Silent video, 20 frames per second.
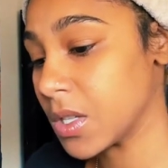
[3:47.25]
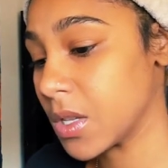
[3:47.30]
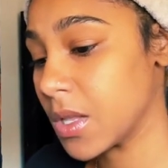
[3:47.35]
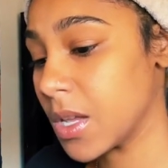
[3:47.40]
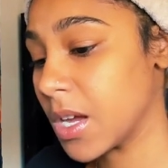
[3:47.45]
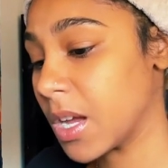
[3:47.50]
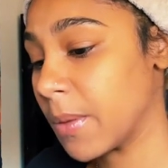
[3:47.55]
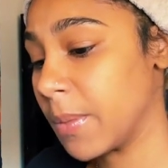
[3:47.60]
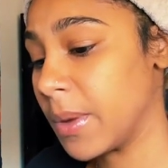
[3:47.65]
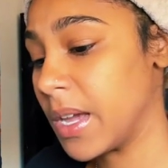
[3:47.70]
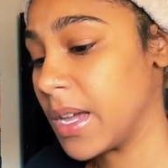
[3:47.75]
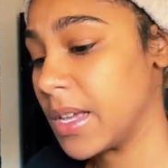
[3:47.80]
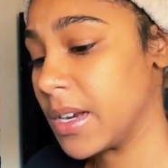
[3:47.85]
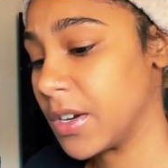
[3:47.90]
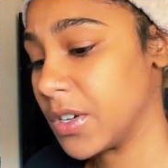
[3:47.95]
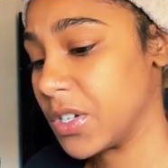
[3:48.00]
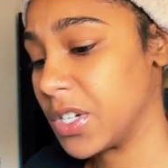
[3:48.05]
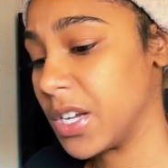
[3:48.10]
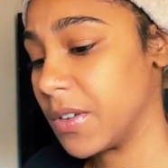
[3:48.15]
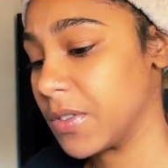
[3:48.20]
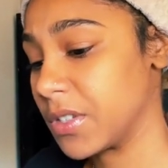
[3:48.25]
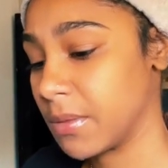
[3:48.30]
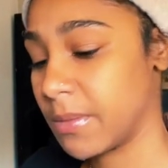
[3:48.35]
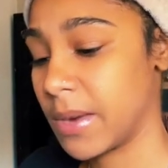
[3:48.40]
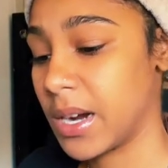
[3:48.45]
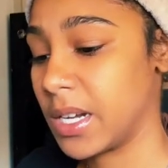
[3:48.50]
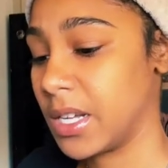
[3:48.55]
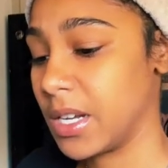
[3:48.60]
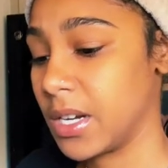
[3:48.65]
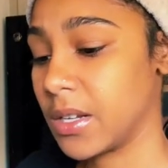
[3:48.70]
So there could be an energy of
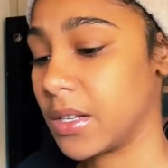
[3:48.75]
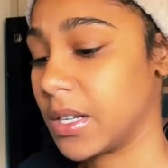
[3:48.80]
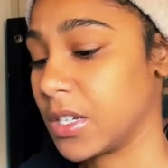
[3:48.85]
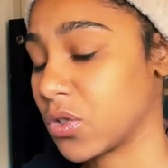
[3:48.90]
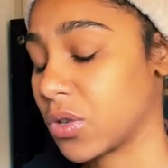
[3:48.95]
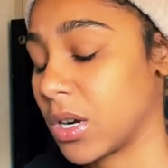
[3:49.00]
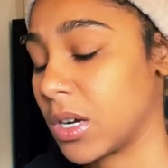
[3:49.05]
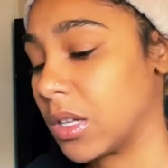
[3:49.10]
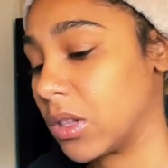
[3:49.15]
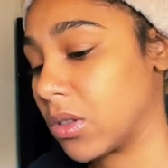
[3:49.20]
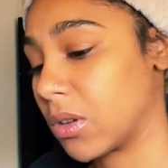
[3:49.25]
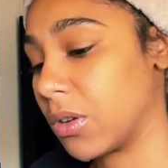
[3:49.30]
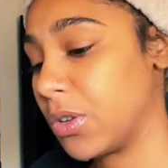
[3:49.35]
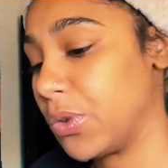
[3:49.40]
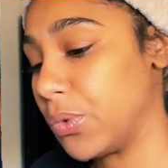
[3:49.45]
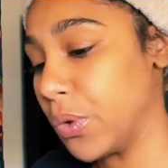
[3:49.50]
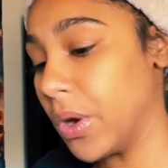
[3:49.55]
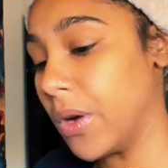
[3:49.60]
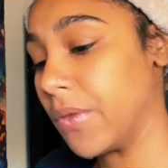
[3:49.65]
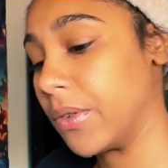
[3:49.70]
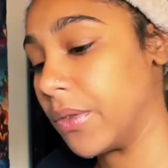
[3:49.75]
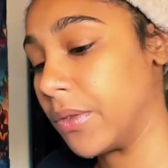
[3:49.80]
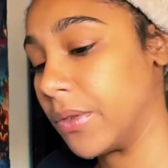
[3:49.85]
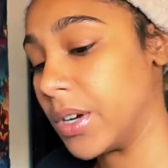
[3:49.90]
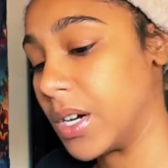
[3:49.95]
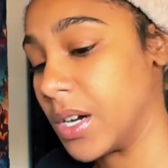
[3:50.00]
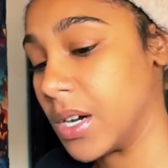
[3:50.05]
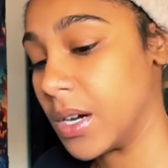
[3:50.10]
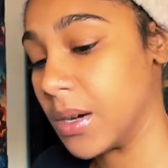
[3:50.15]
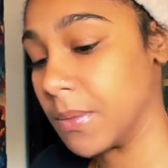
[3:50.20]
somebody here that's trying to throw you off
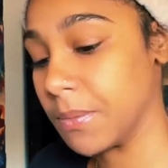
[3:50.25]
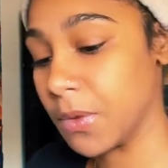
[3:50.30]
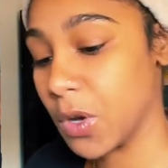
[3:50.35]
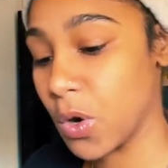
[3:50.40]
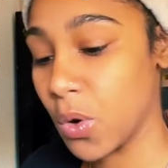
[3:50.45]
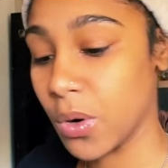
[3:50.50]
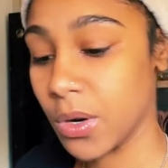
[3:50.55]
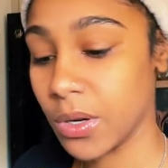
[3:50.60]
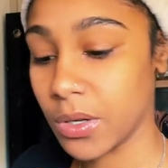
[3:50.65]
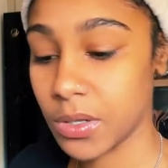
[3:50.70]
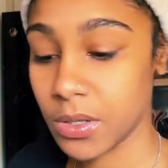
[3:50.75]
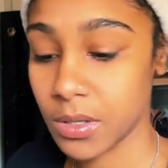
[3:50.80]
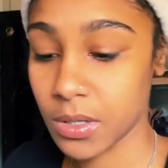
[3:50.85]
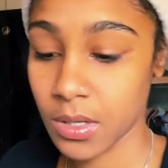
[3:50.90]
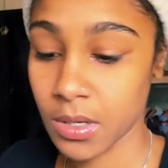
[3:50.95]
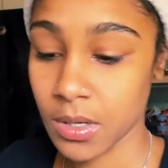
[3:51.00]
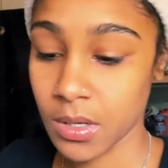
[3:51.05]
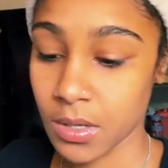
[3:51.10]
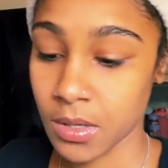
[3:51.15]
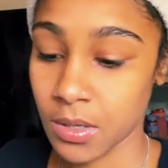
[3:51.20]
of a course.